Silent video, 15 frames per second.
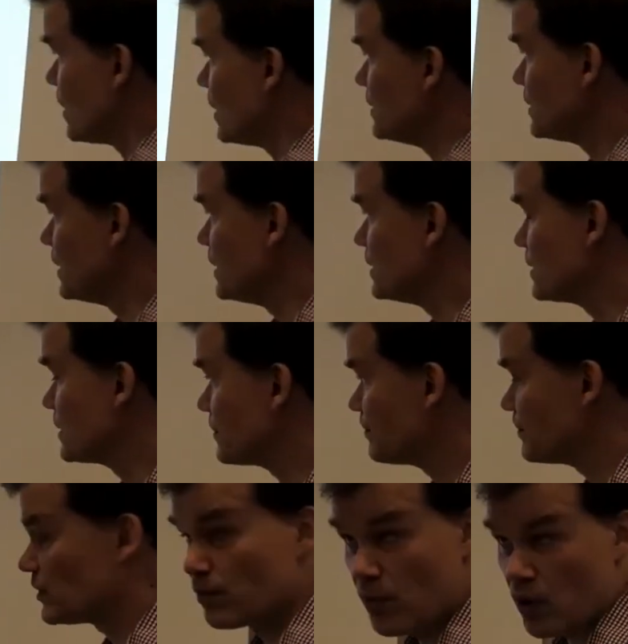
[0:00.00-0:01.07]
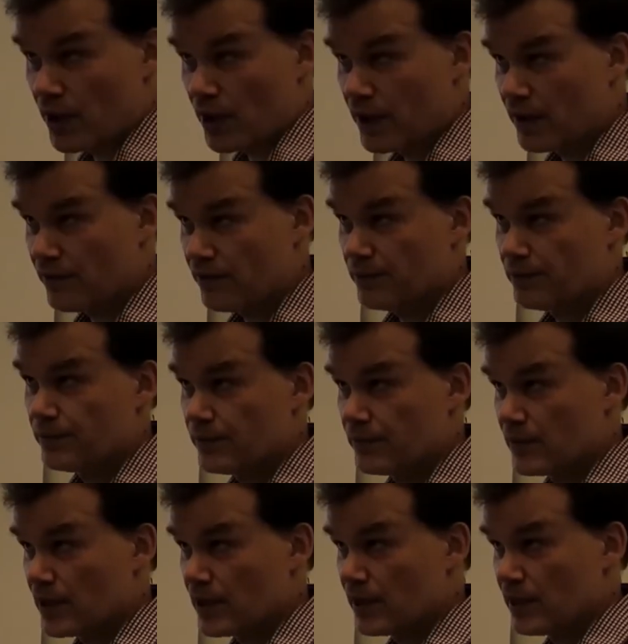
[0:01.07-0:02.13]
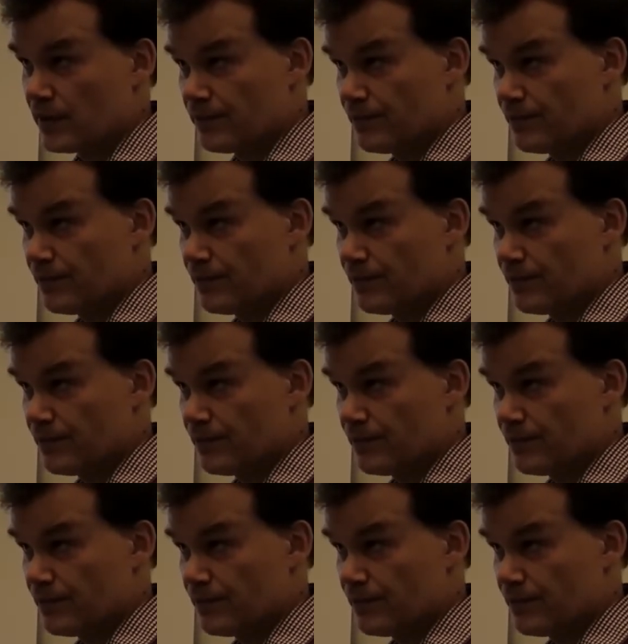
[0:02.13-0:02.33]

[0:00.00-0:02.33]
size is small enough, right?